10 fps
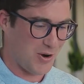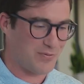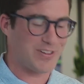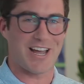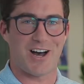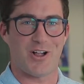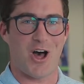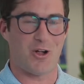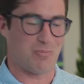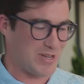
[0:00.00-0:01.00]
Hopefully
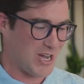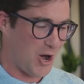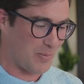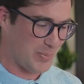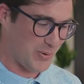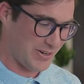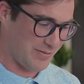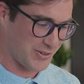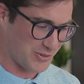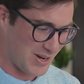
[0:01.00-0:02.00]
I'll be on
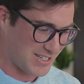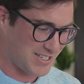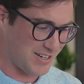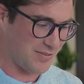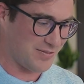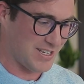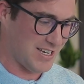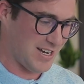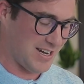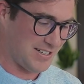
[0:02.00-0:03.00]
point for the rest of
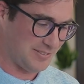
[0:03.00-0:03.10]
the